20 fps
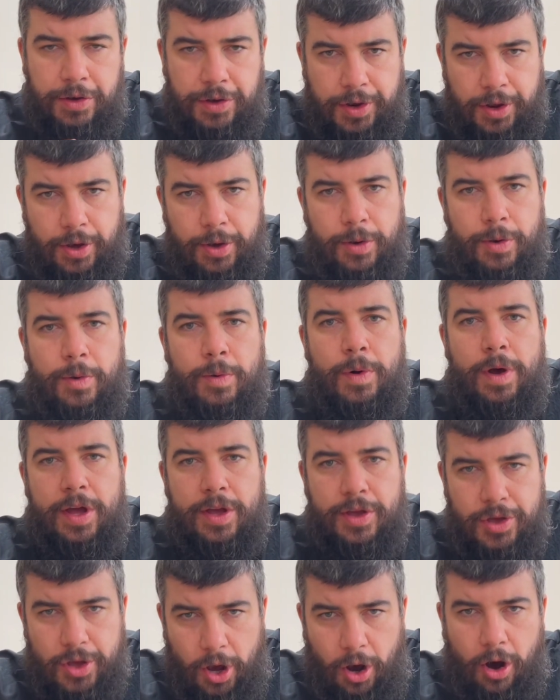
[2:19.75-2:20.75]
Do
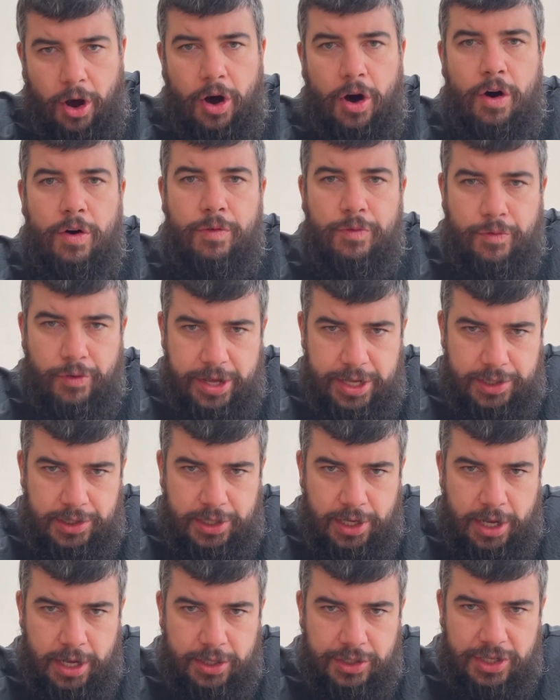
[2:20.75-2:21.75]
your
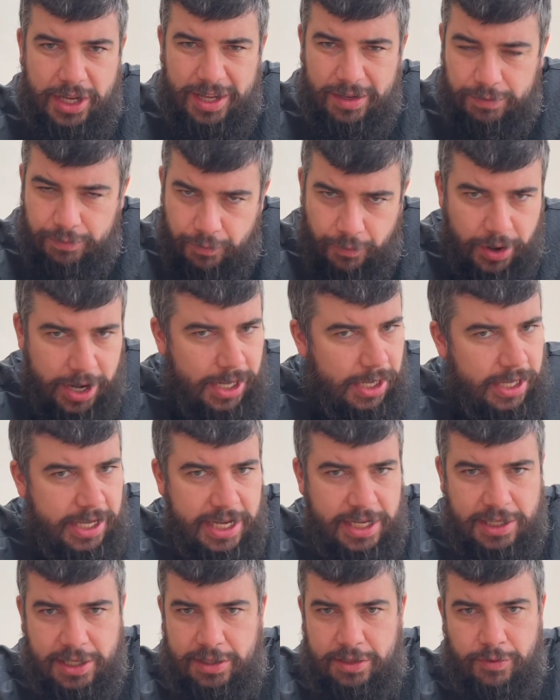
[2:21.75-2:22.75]
research. It's really
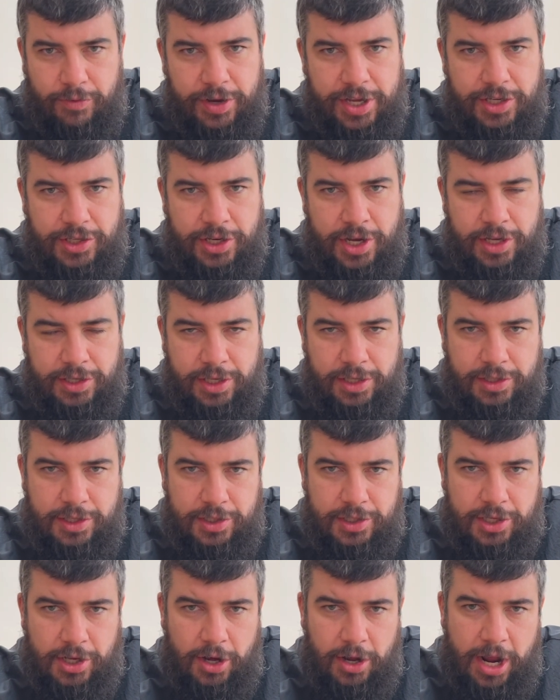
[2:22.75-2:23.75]
easy to research into
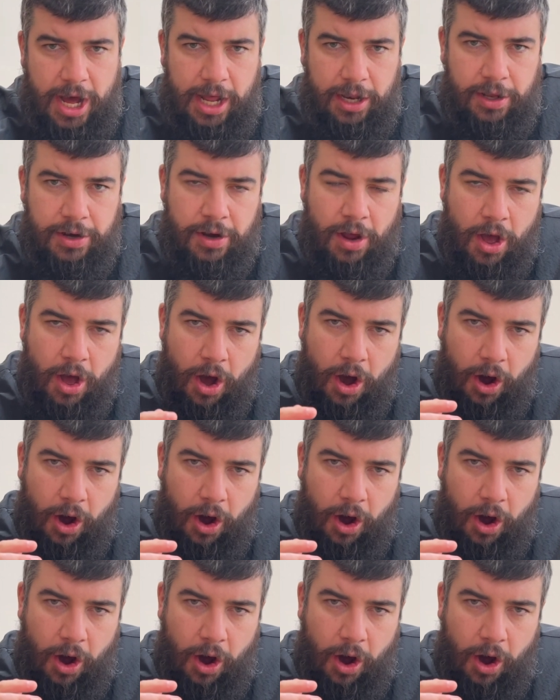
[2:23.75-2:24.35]
Stone Island.